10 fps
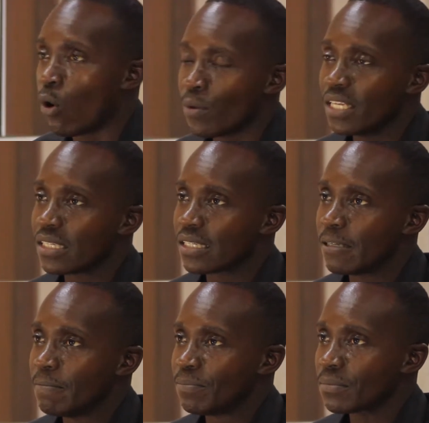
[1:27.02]
have
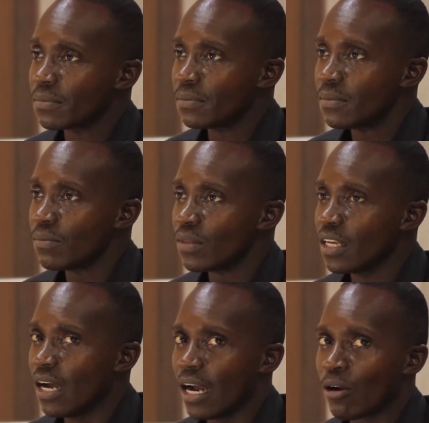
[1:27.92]
always
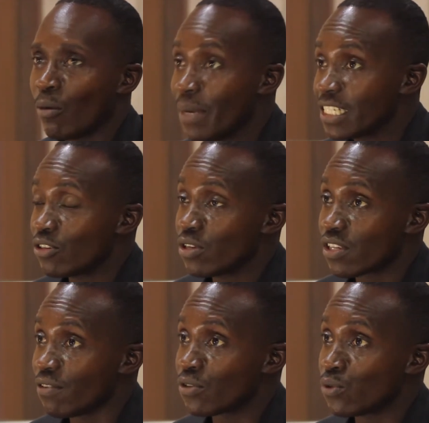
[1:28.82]

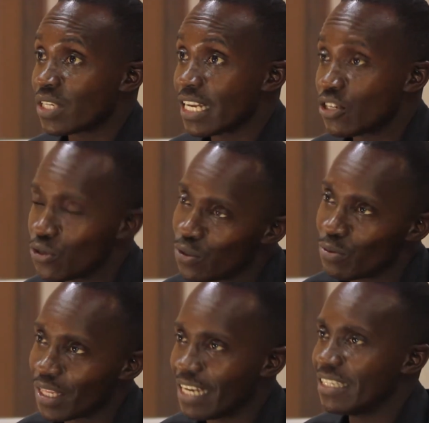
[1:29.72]
committed yourself to stay
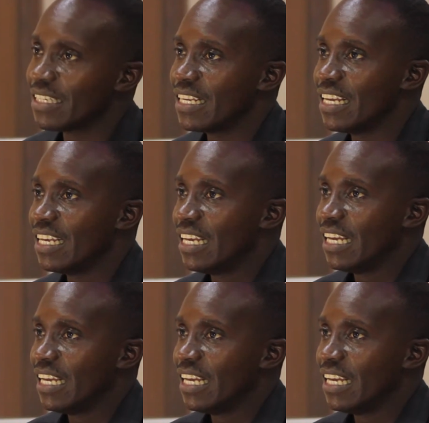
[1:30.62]
tuned with us,